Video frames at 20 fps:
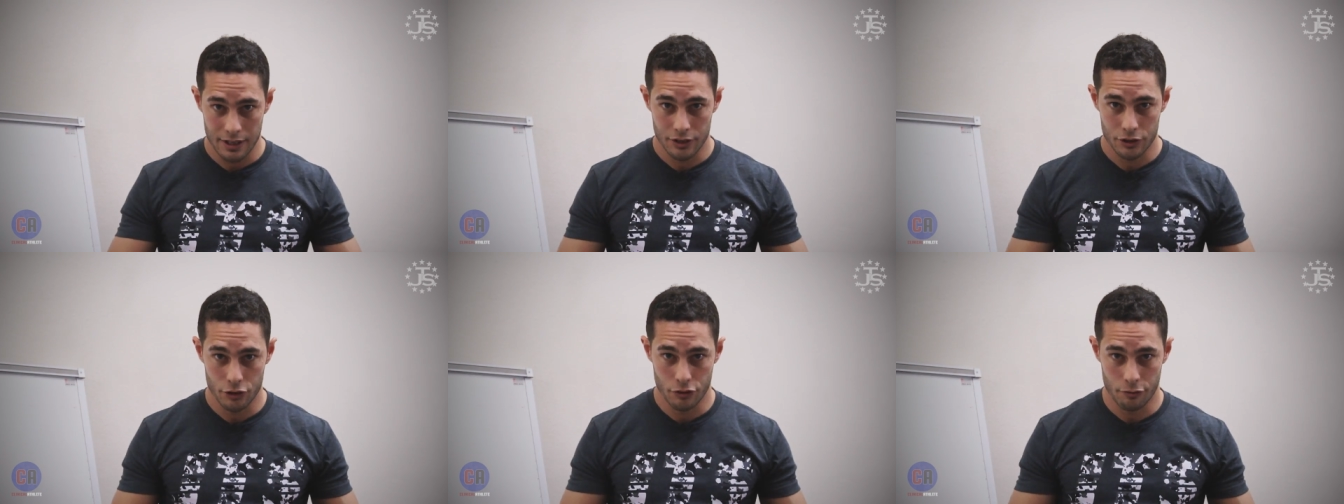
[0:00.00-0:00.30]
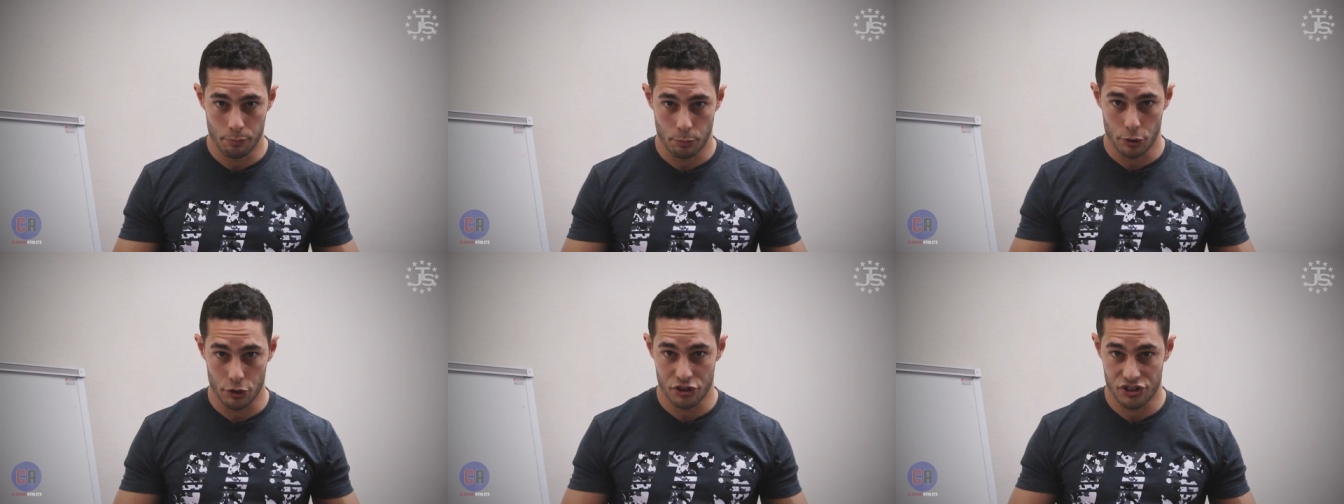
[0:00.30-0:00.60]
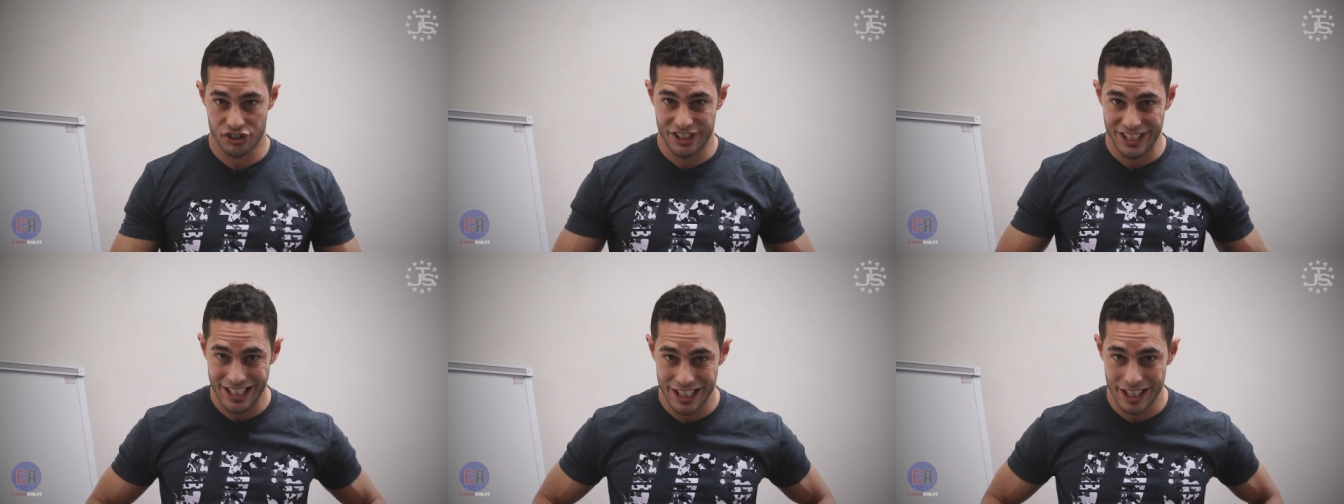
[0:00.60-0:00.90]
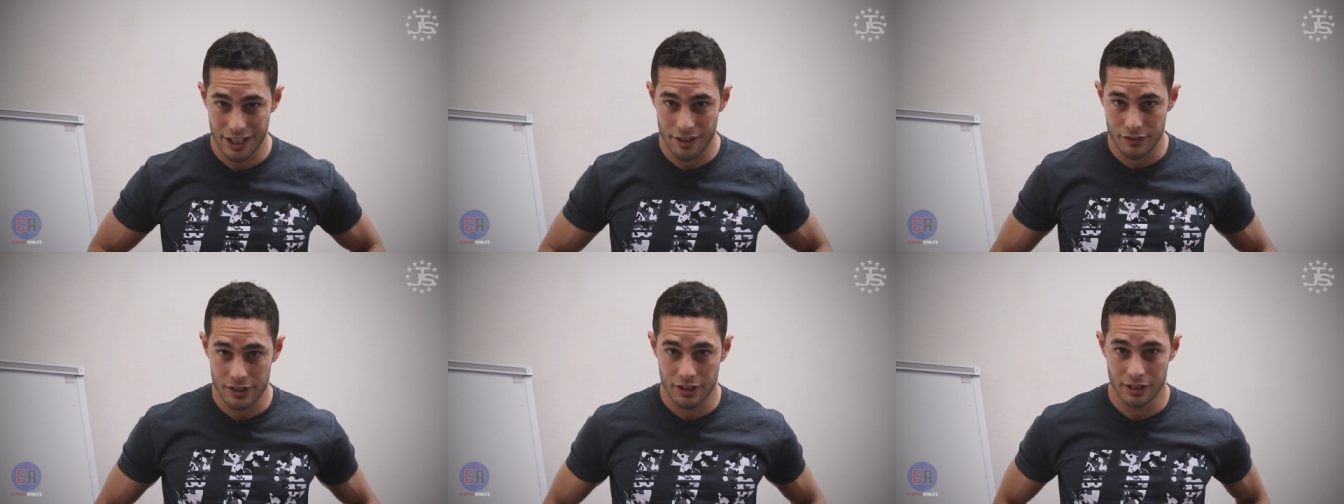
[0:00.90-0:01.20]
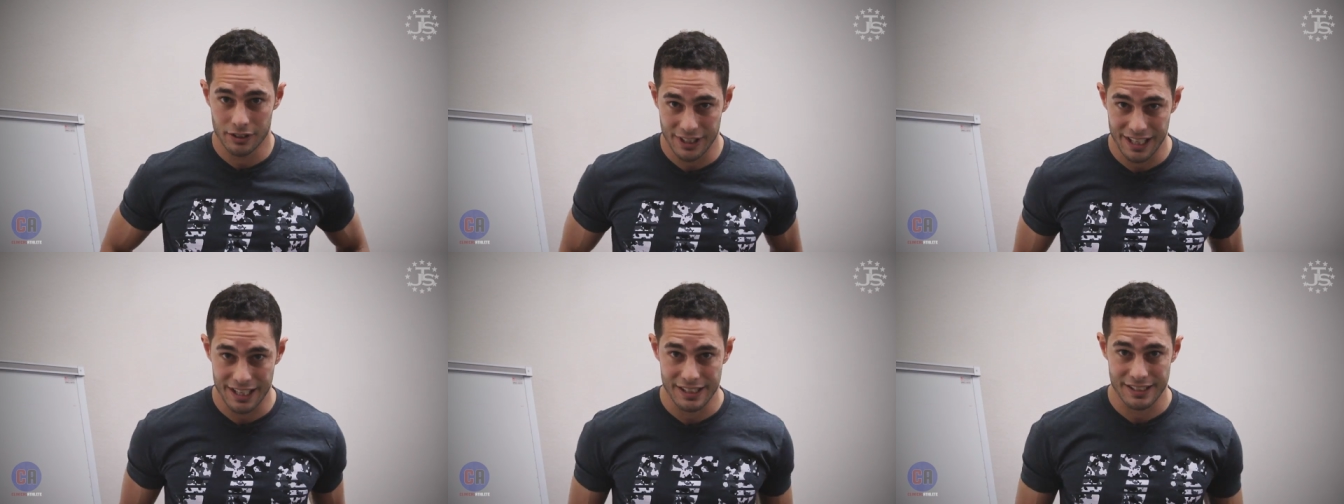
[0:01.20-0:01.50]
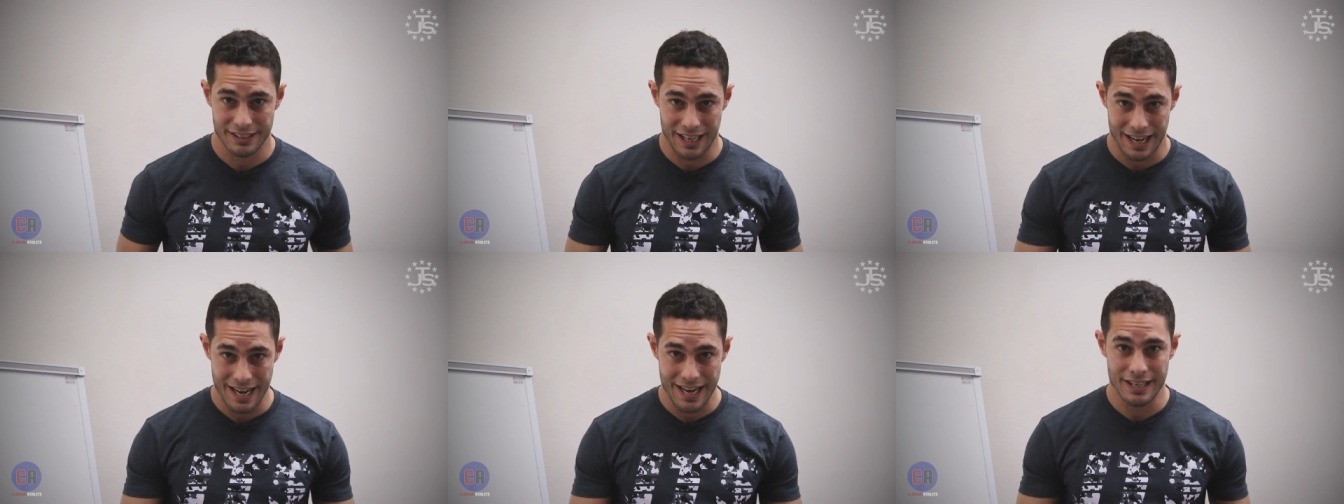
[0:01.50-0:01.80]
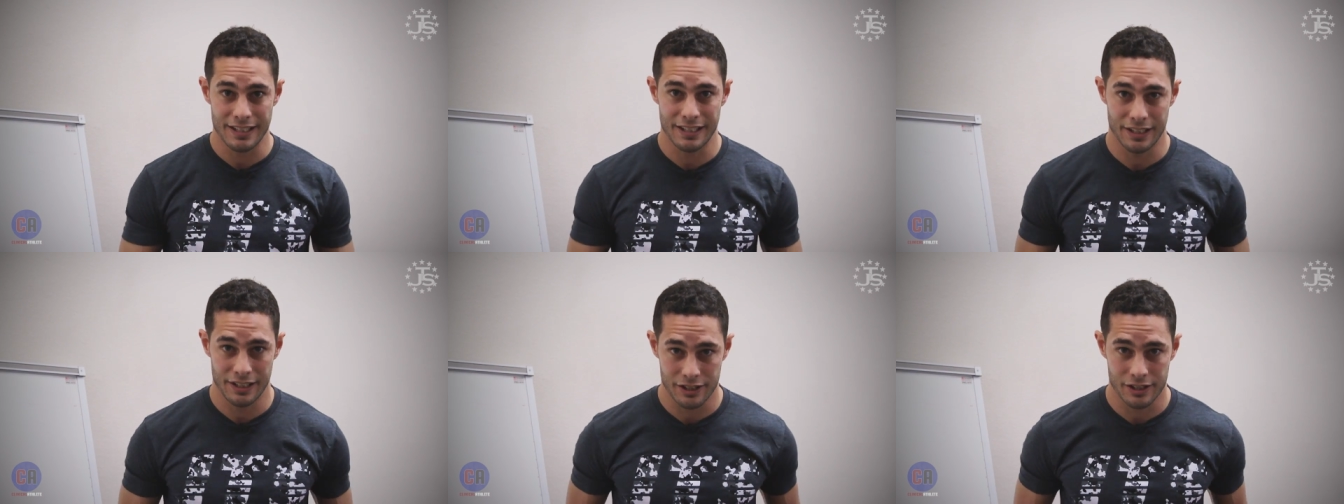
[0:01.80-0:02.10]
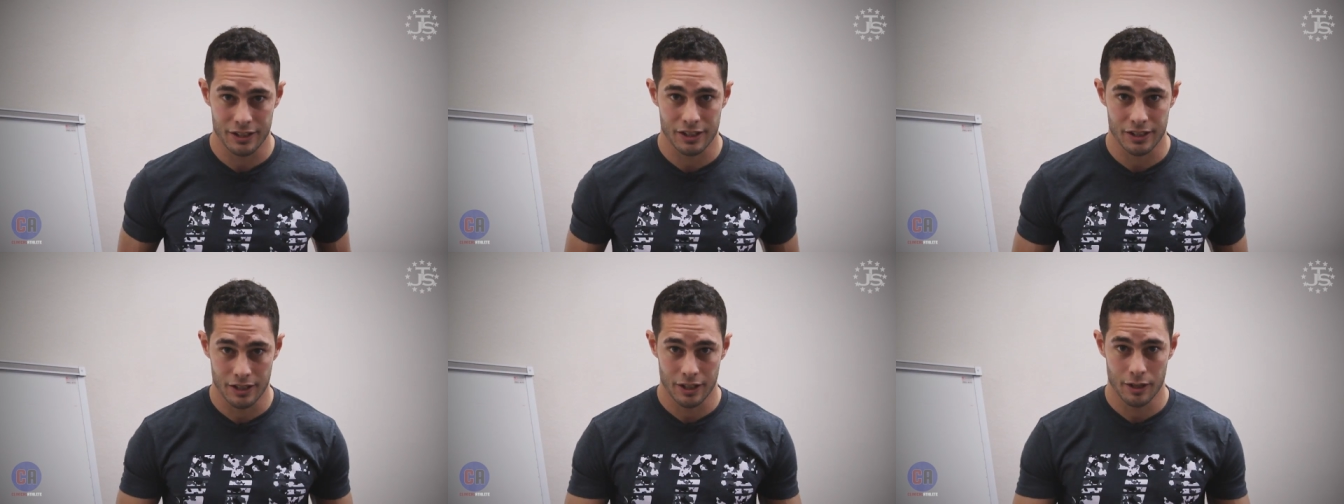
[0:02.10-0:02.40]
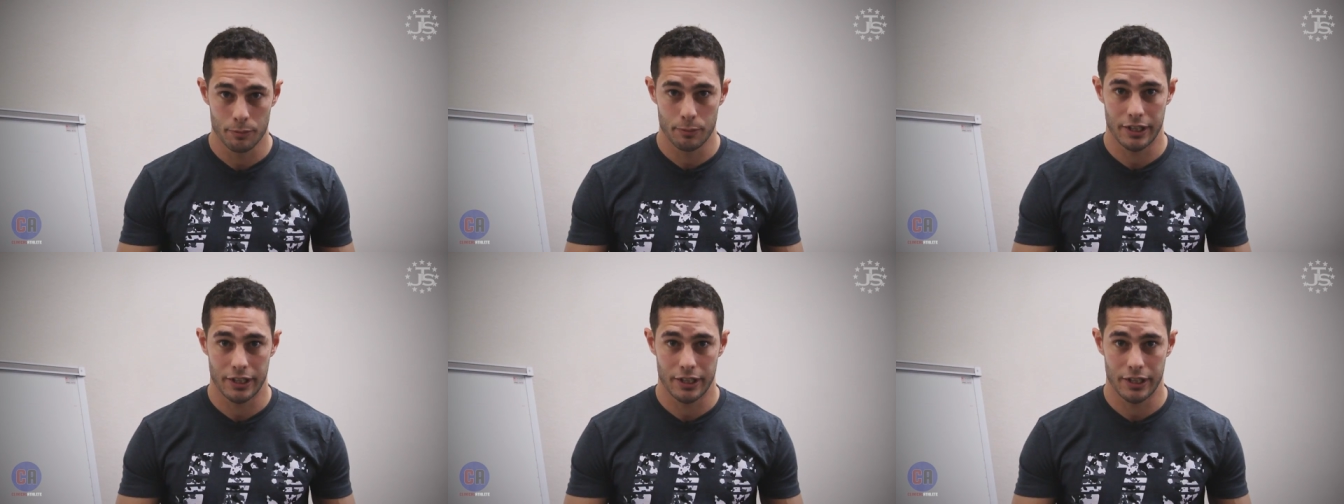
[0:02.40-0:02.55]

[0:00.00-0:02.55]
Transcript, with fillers: You've perceived less tightness